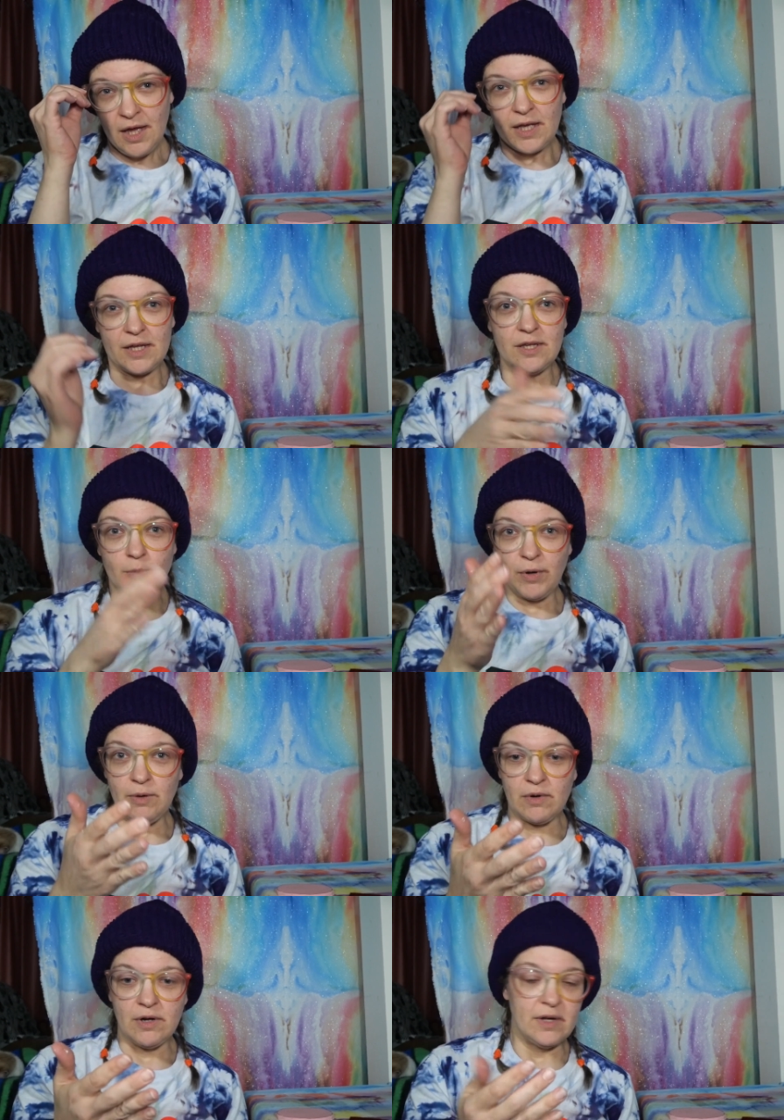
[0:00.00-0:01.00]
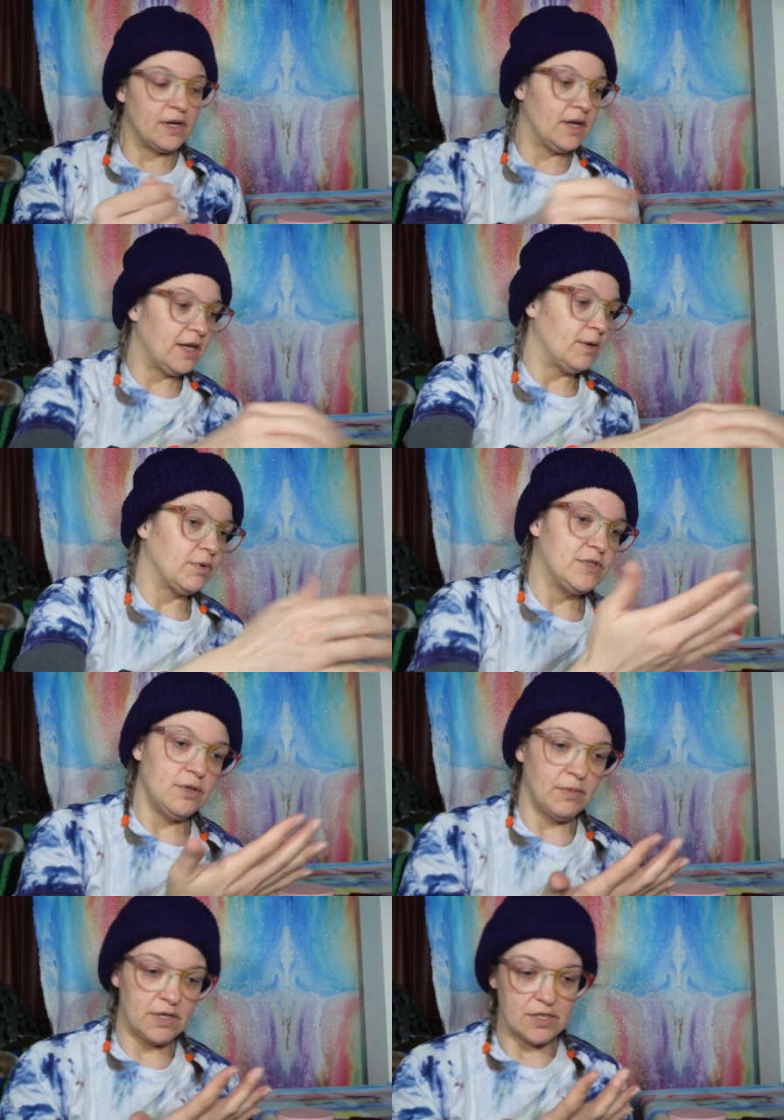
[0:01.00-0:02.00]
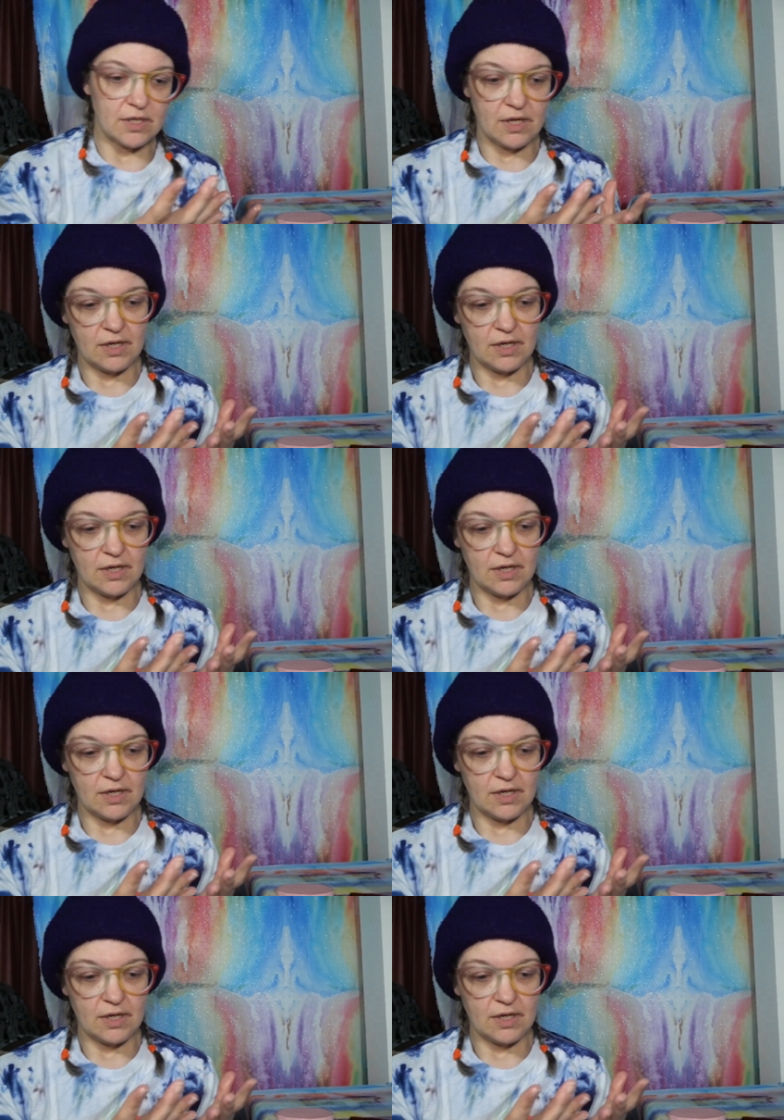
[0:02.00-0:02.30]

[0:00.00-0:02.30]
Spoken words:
Get to the point where you're going to end up with too much.